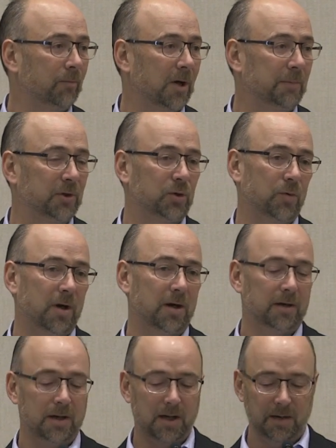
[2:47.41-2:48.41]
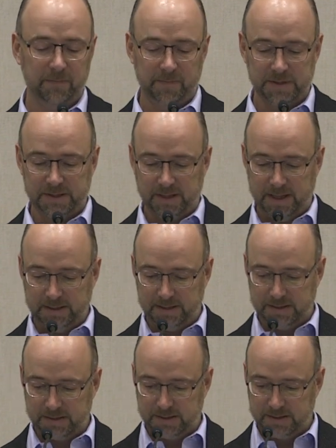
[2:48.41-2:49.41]
repertoire for
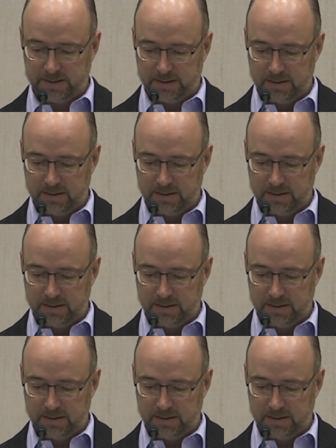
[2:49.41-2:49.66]
scientists.